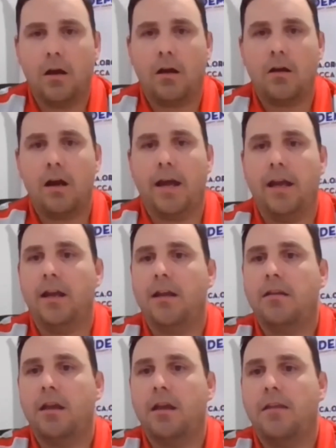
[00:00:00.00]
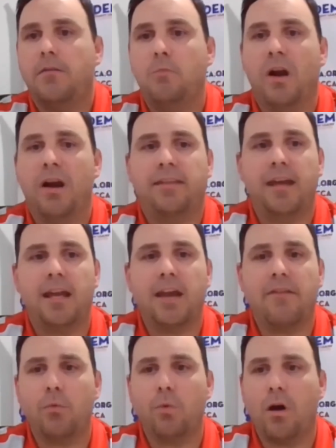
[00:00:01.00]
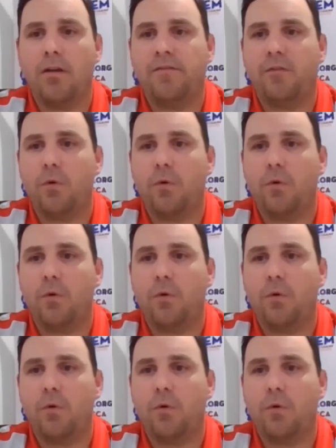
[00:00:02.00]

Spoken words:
All right. I want to thank everyone